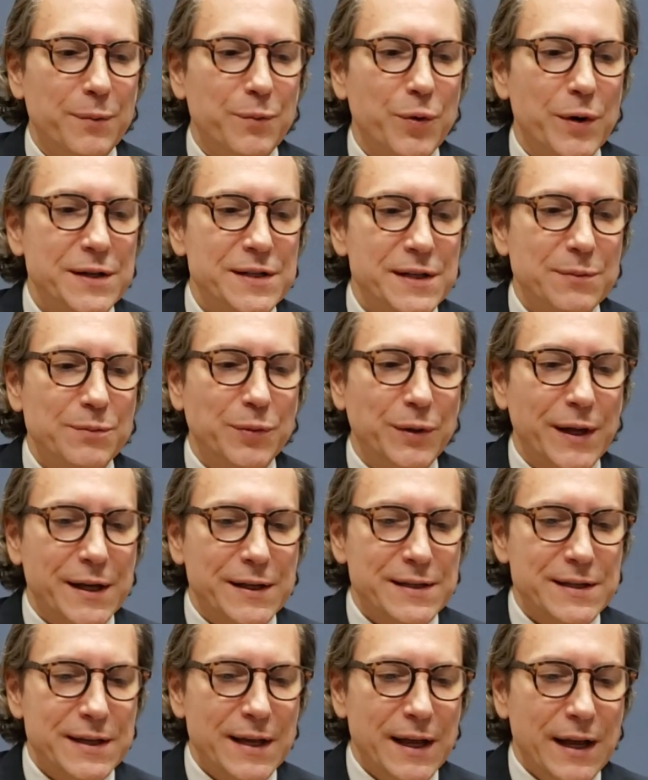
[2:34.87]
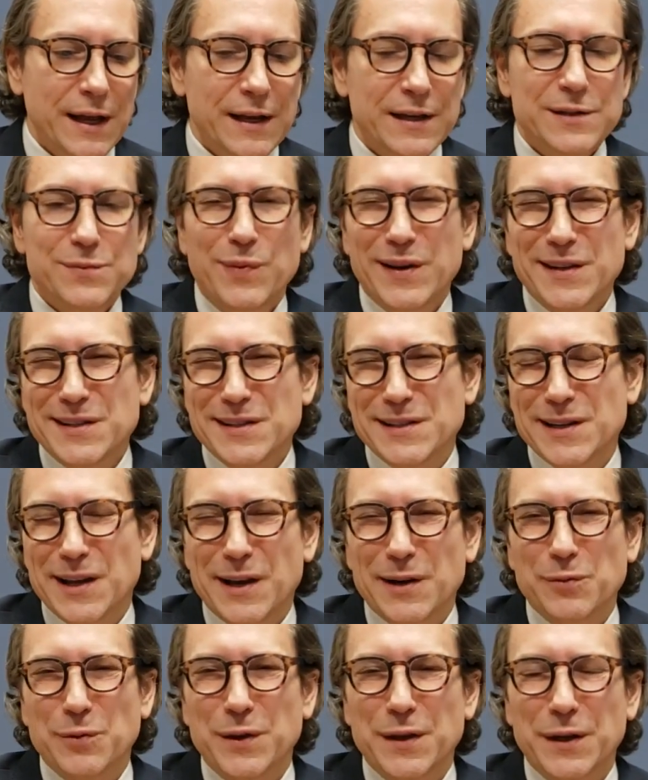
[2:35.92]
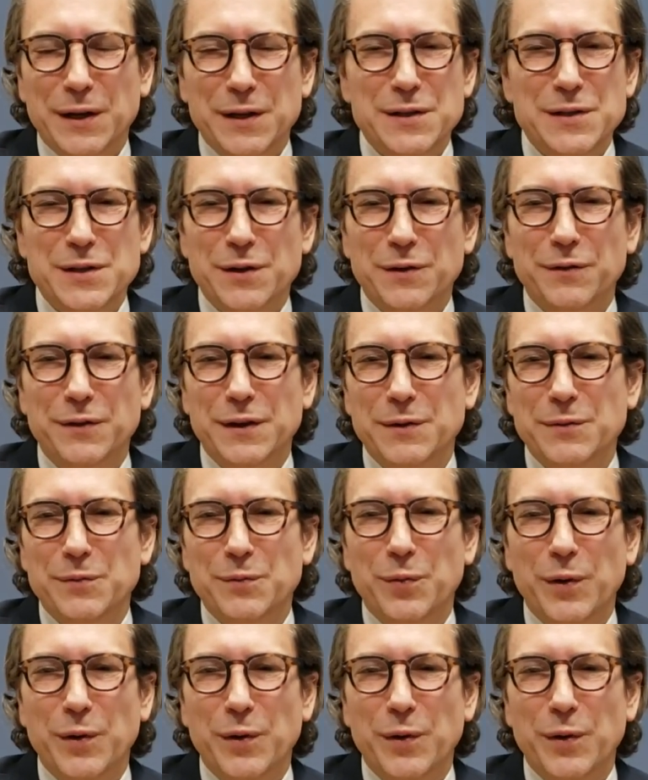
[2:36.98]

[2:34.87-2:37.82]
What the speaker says: breast implants is best done with a conservative